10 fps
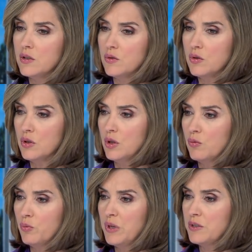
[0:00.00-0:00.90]
you
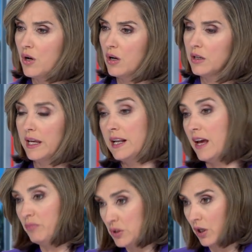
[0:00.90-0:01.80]
know, we talk and
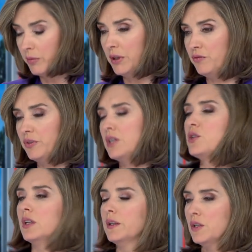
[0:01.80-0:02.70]
have been talking about
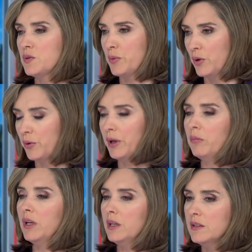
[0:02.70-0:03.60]
inflation on this
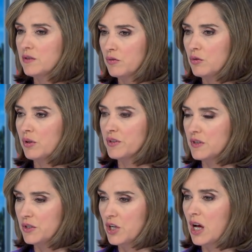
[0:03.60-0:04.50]
program. It is, of course,
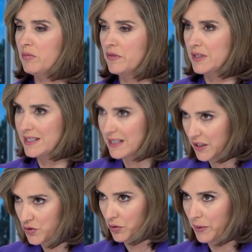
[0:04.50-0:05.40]
the job of the
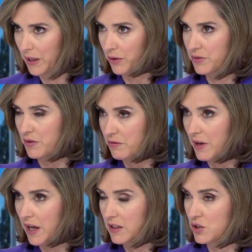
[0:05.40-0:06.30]
central bankers, the
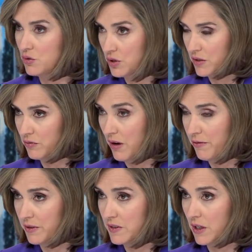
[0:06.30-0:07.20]
Fed, as you just
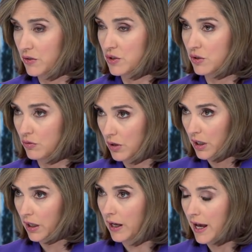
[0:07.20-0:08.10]
referenced there, to
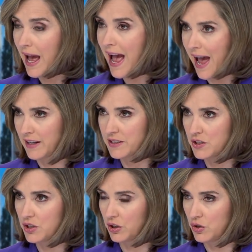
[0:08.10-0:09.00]

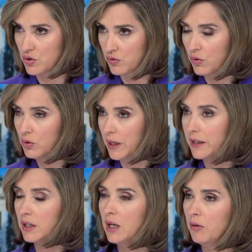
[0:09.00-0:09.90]
act to control
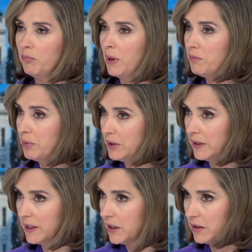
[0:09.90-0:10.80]
it. But
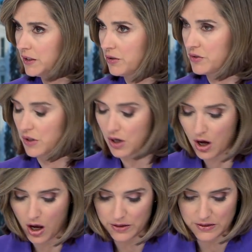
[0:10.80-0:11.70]
politically, there's a
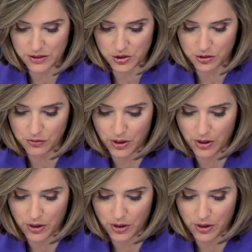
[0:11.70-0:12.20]
cost, as you